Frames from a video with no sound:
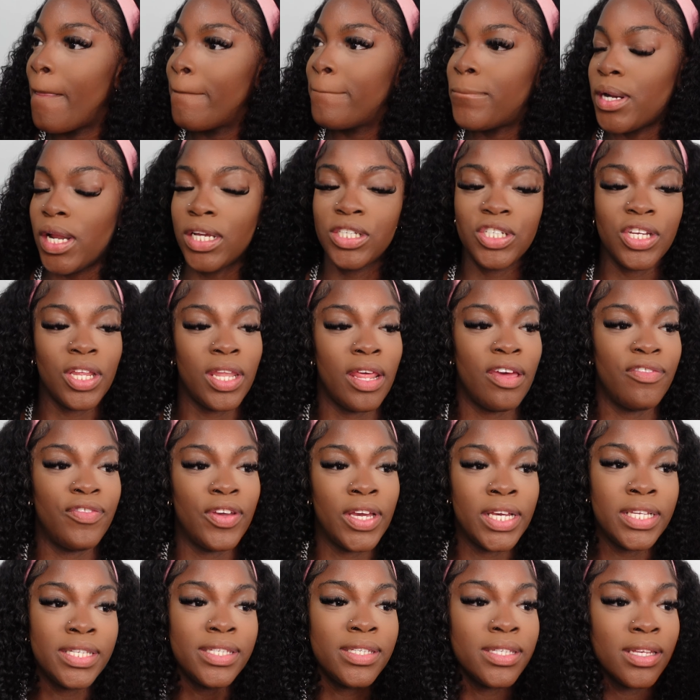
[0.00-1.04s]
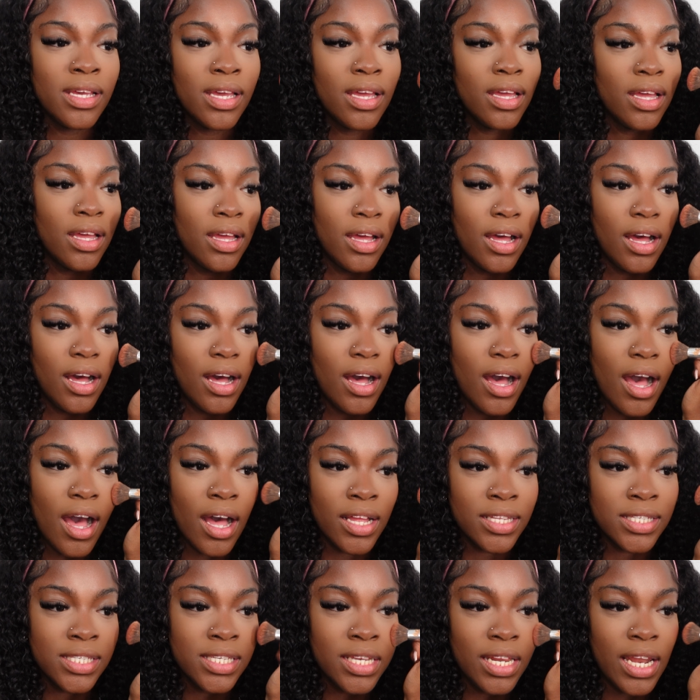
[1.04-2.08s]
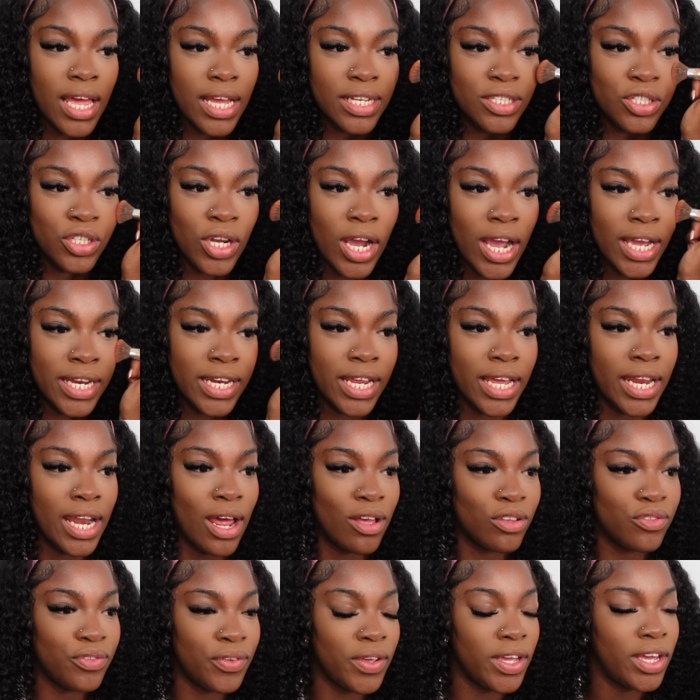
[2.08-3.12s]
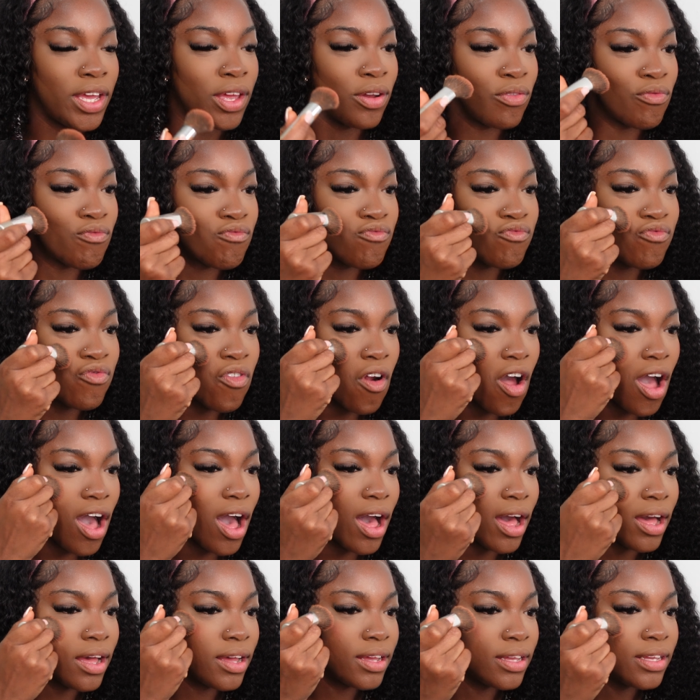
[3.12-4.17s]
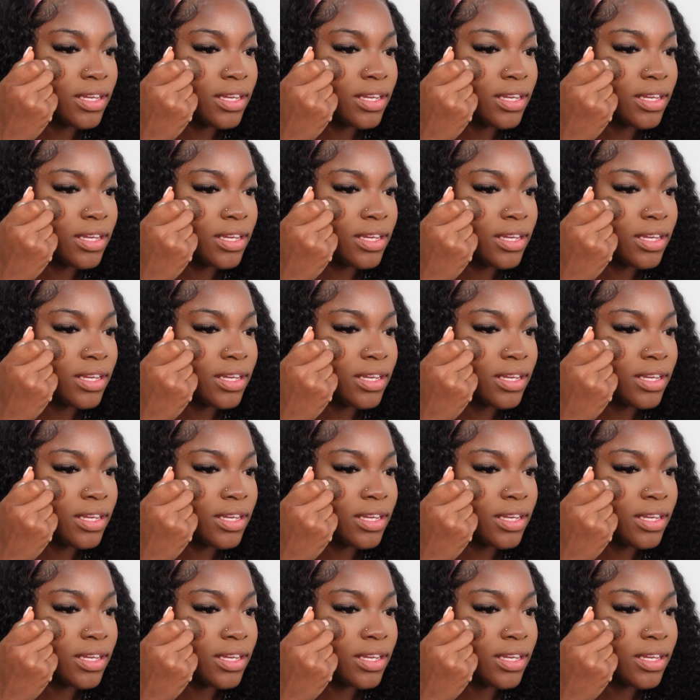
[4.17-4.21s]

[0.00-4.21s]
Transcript: blush on their face until I tried it and I was thinking, raw,